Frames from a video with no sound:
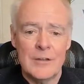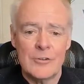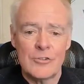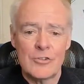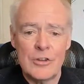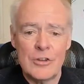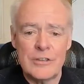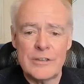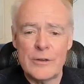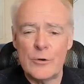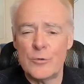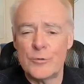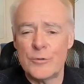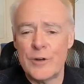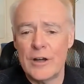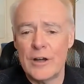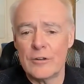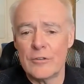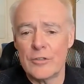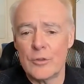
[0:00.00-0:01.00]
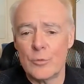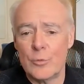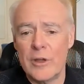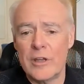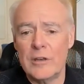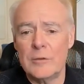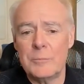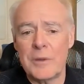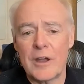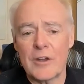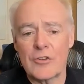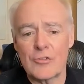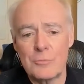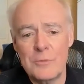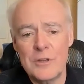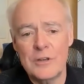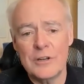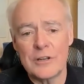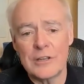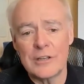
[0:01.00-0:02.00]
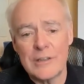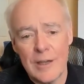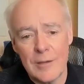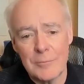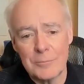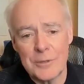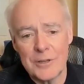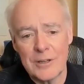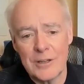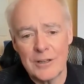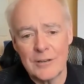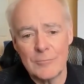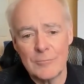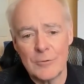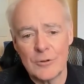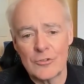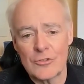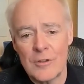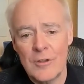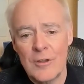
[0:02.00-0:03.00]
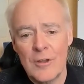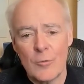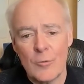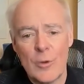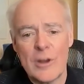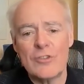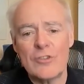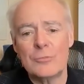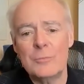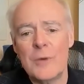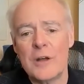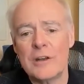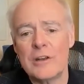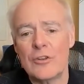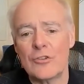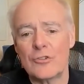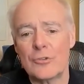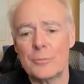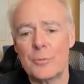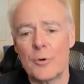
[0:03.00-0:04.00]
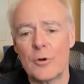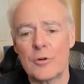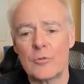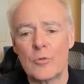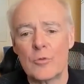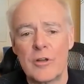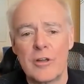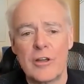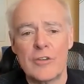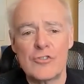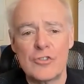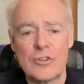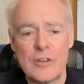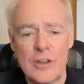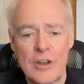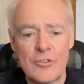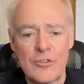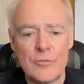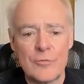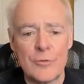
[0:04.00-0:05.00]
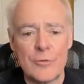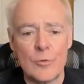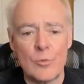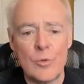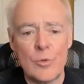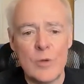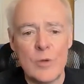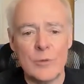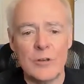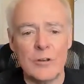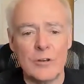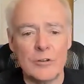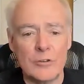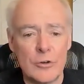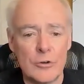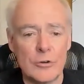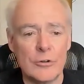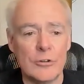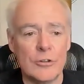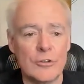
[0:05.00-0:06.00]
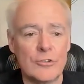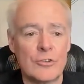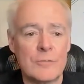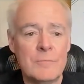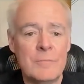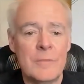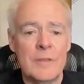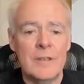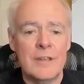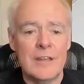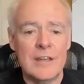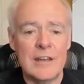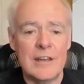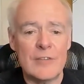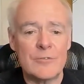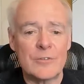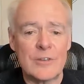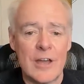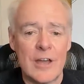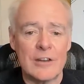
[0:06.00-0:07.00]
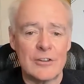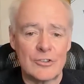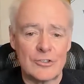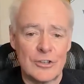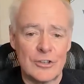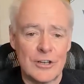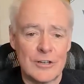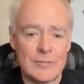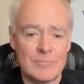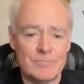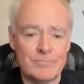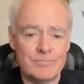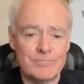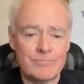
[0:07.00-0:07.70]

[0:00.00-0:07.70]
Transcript: She co-founded the Red Pashmina Campaign, which raised money to support education for women and girls in Afghanistan.